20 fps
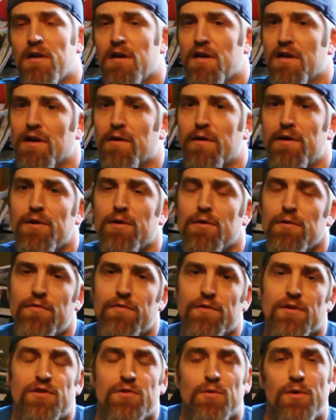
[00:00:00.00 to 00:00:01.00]
Now I know
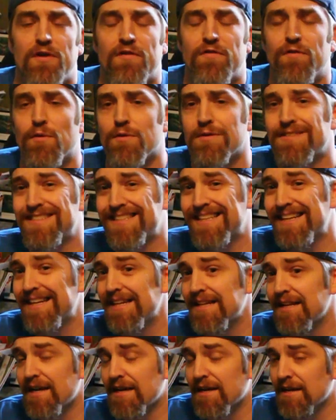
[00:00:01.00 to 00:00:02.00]
for the
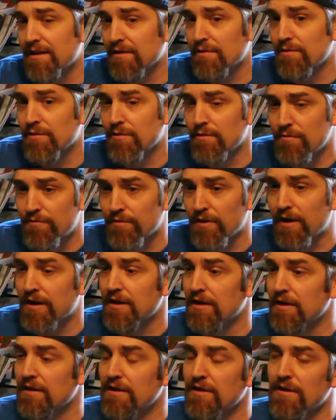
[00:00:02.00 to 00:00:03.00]
2014, I don't know for
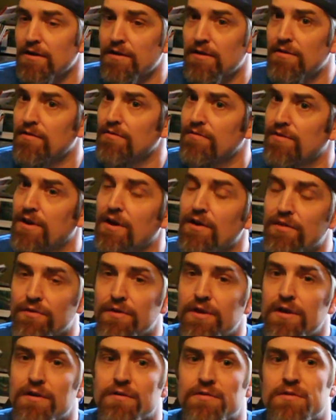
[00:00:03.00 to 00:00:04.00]
any of the other
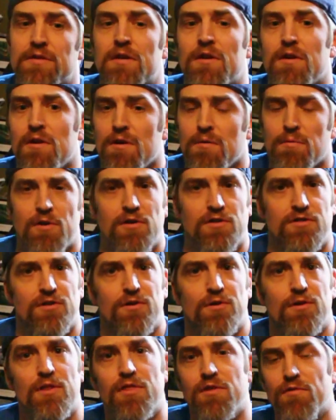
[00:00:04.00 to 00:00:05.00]
years, but it
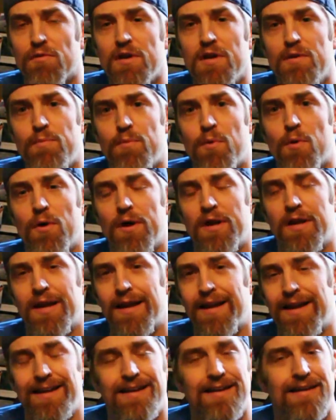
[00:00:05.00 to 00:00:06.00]
took
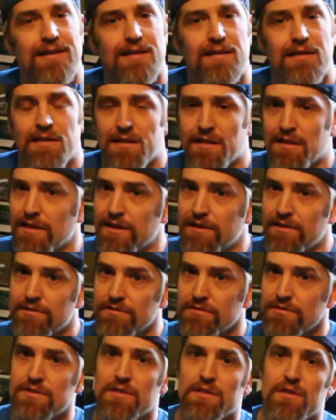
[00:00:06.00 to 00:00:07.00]
3.8
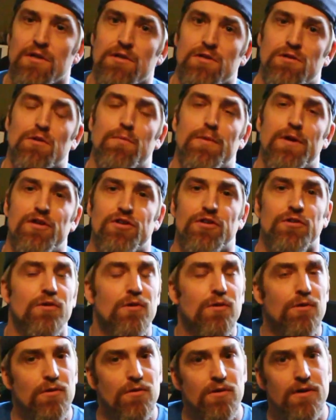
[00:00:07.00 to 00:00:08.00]
liters, so make sure to
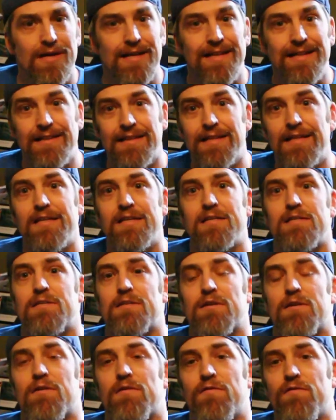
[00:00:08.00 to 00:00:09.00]
order at least
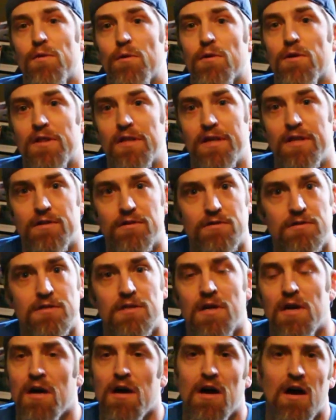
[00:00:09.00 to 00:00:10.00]
4 liters.
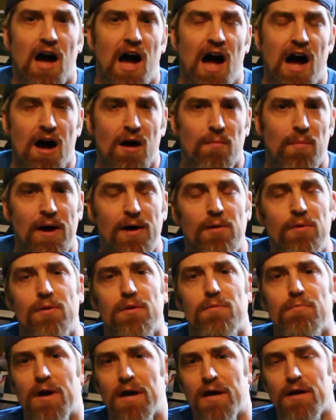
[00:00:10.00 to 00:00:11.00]
I
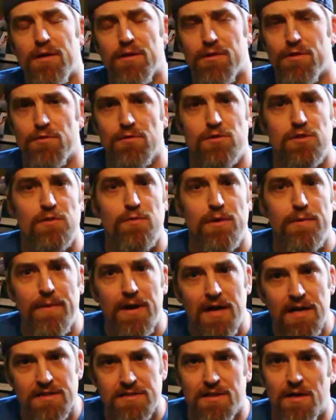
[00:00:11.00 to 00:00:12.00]
ordered mine through Subi
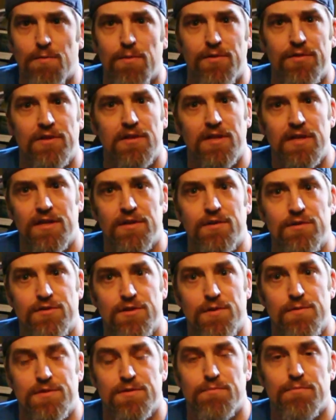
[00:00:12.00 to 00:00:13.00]
Mods. I'll put the link in the
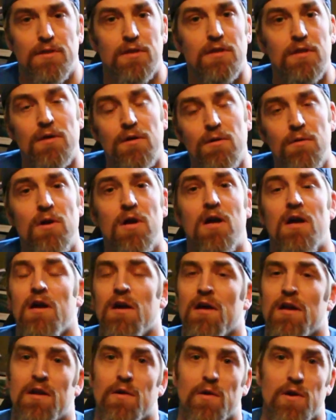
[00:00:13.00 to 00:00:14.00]
description below.
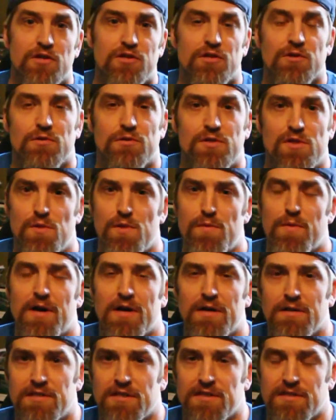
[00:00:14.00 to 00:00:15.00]
Now I chose Subi
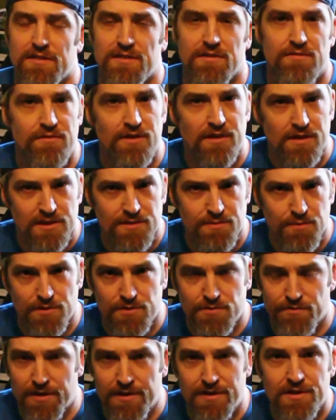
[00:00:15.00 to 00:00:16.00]
Mods instead of Rally Sport
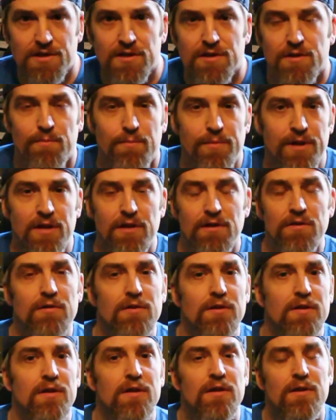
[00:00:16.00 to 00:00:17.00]
Direct
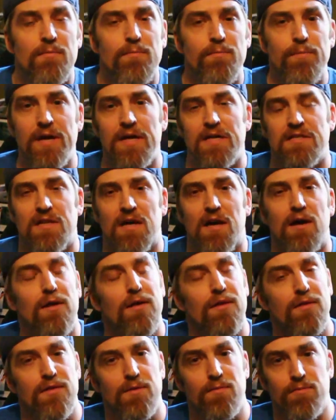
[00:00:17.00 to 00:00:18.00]
purely based
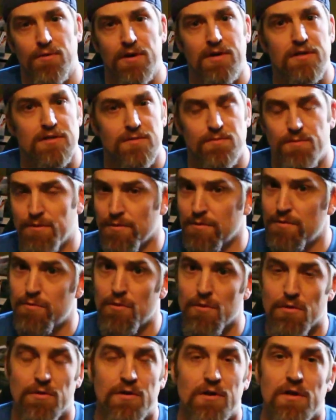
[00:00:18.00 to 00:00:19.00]
on the price per
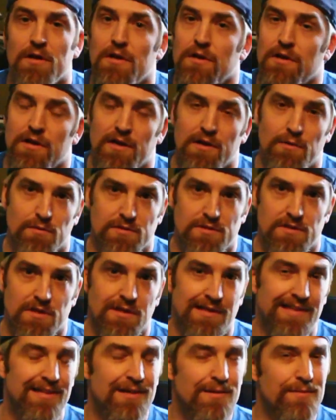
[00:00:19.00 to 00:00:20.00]
quart. It was a
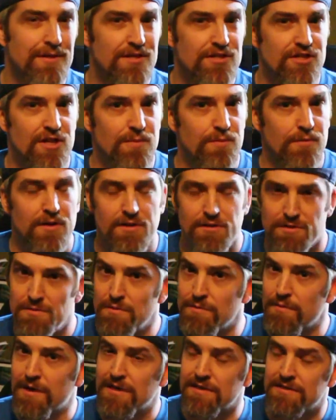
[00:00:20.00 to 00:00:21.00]
little bit cheaper on
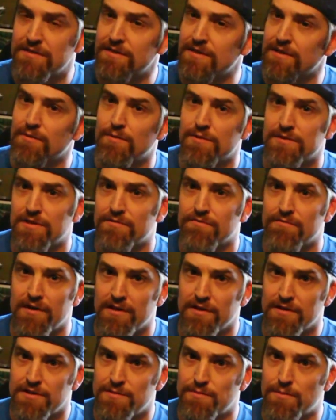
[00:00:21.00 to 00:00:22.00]
Subi Mods than it was on
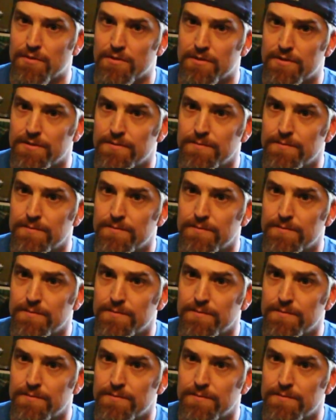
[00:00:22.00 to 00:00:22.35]
Rally Sport.